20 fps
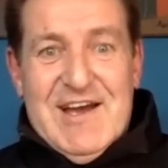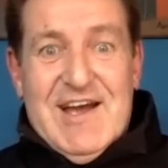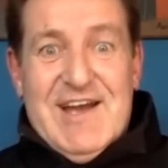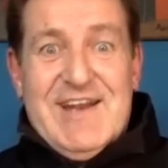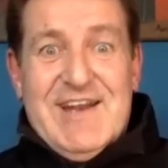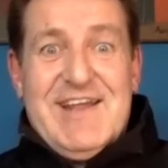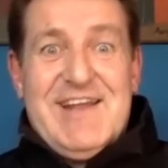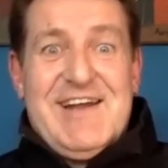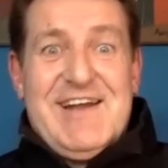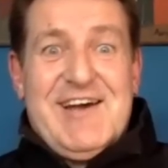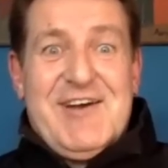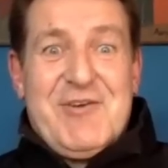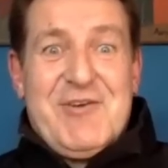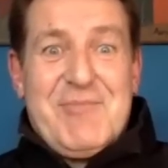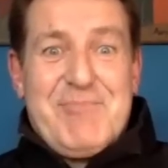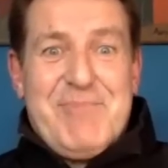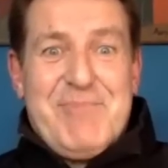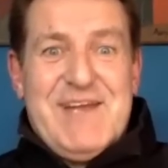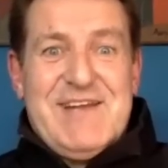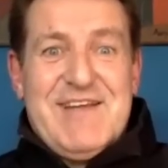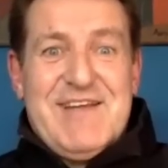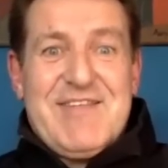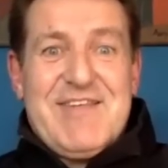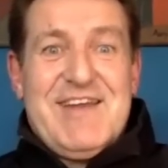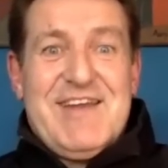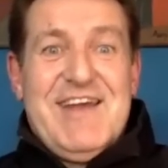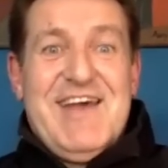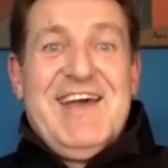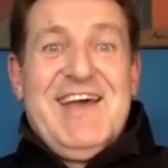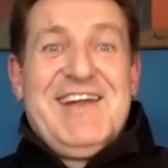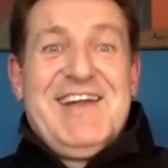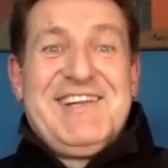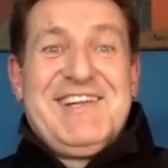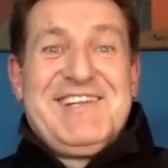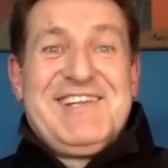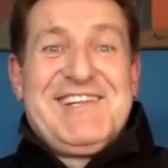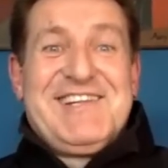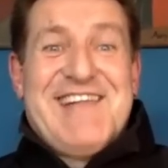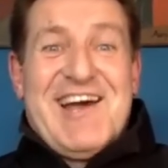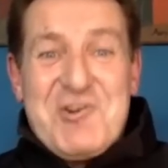And then I repeated, yeah.
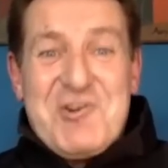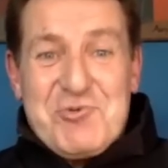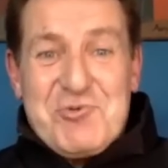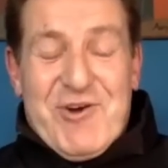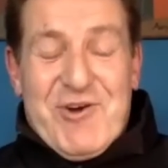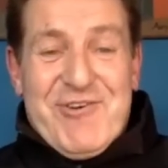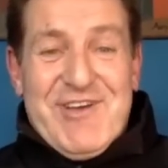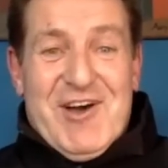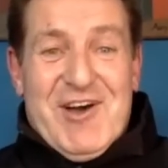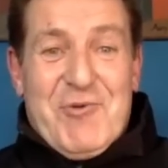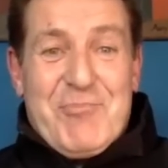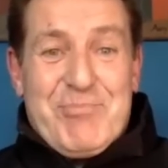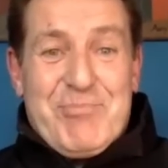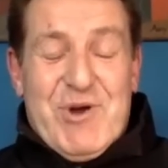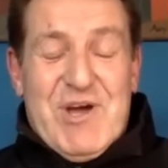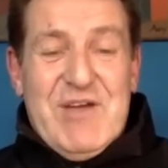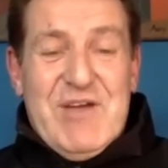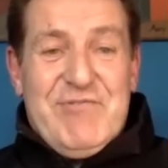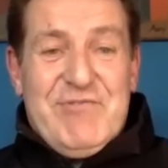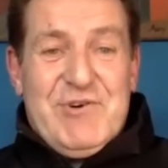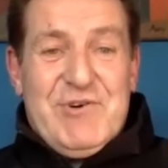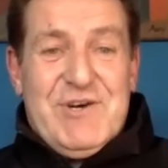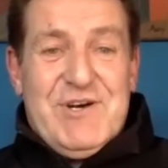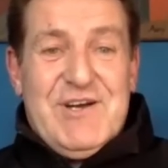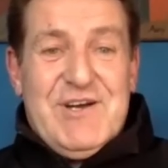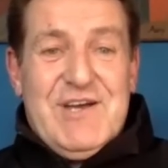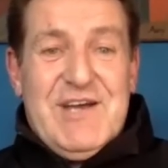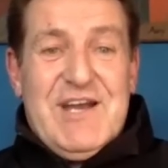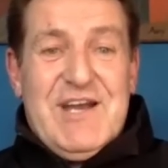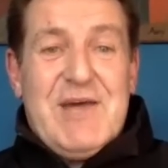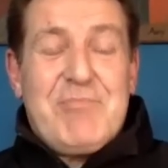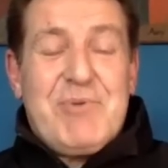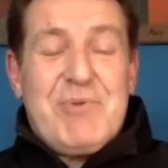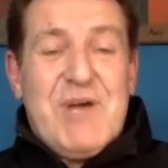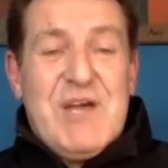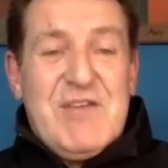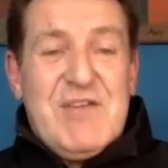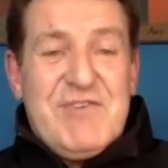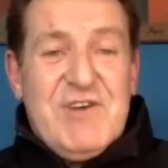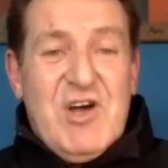Don't worry, I'll pray for her. And I
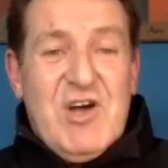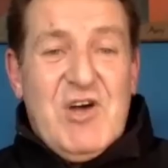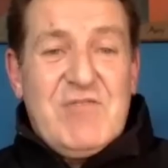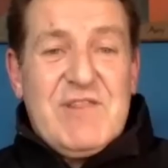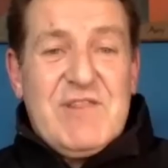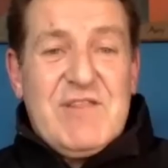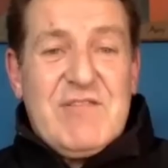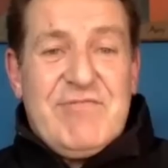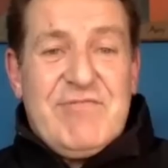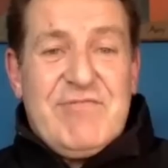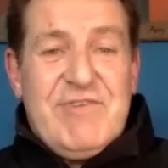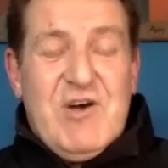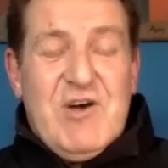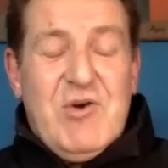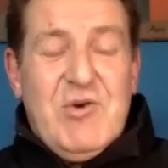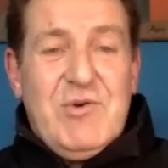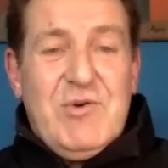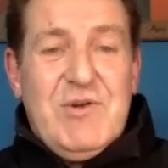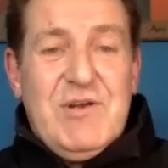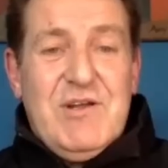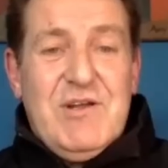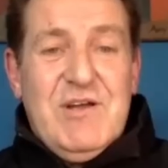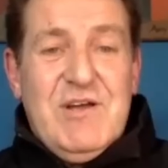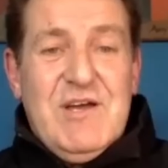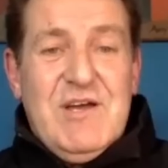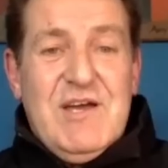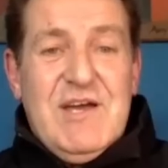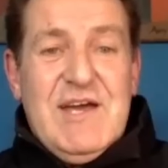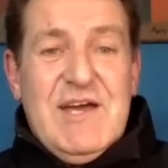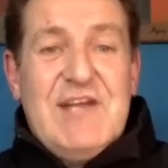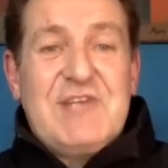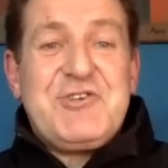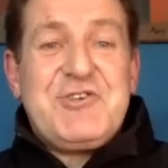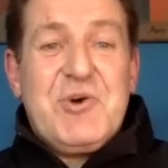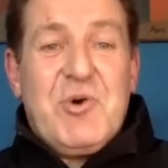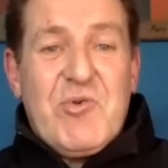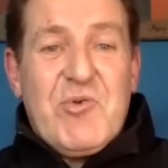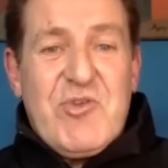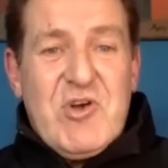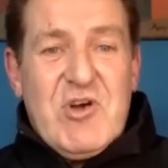prayed for her over the phone, and she
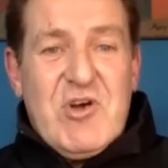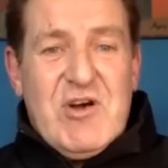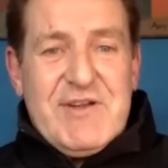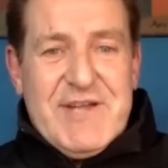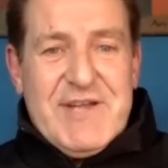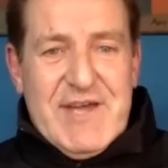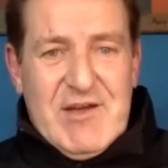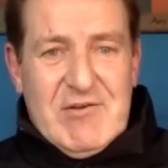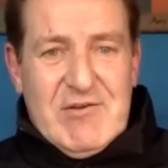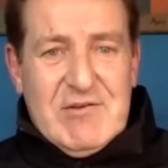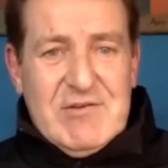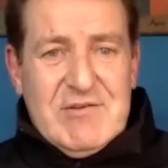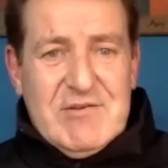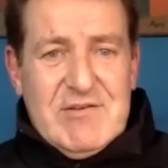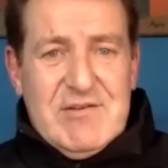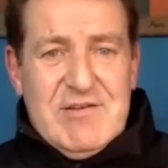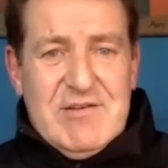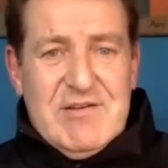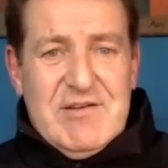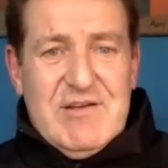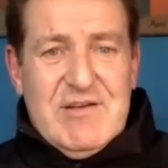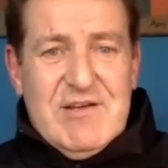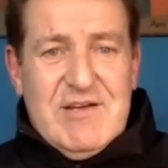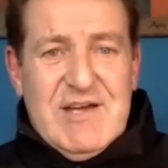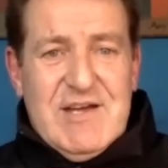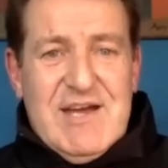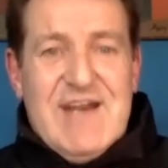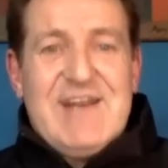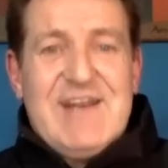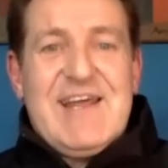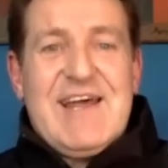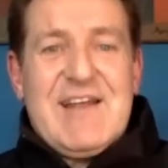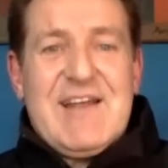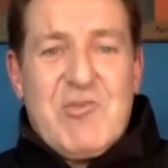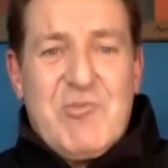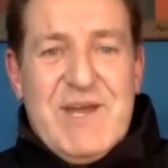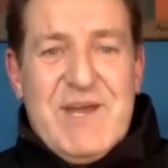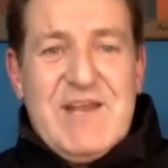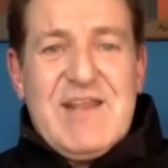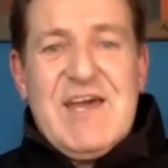also got healed. And
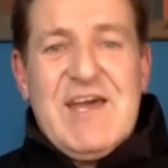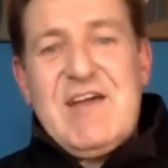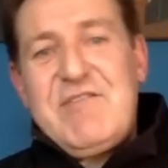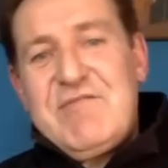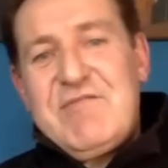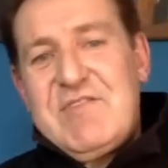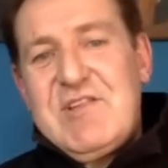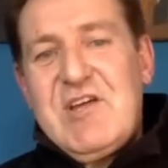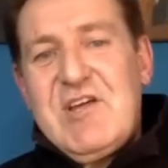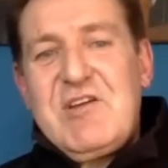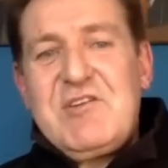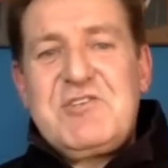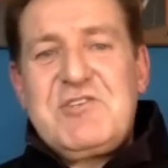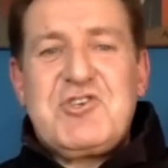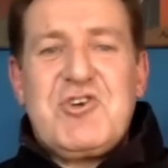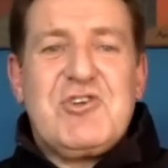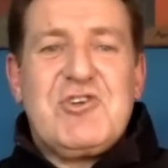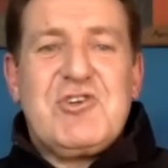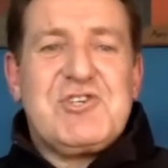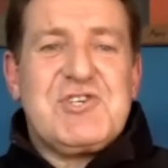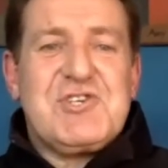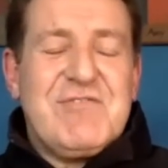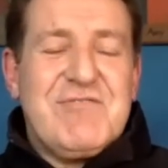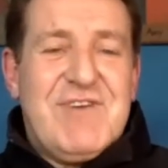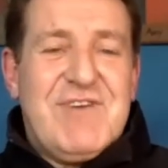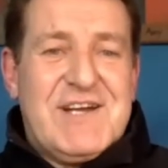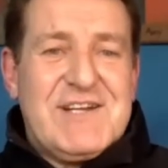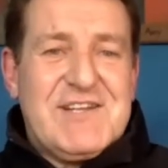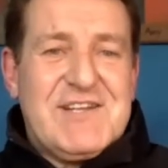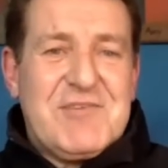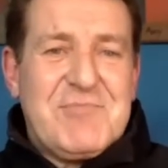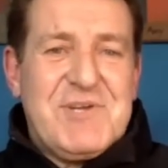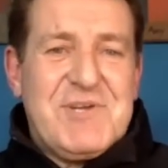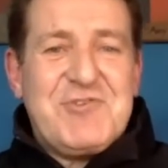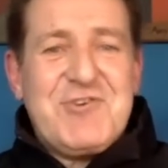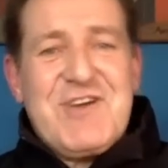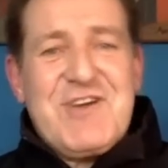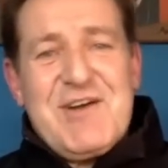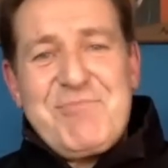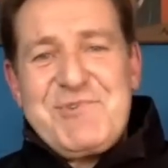that's when then the church invited me
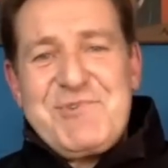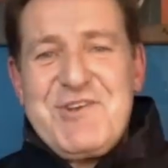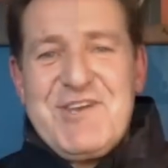to come